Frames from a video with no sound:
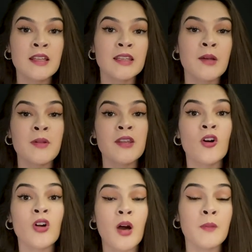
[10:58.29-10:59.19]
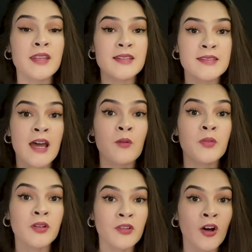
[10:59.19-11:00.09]
let me know. Comment it down
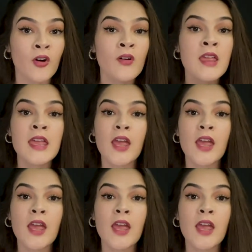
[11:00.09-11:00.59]
below.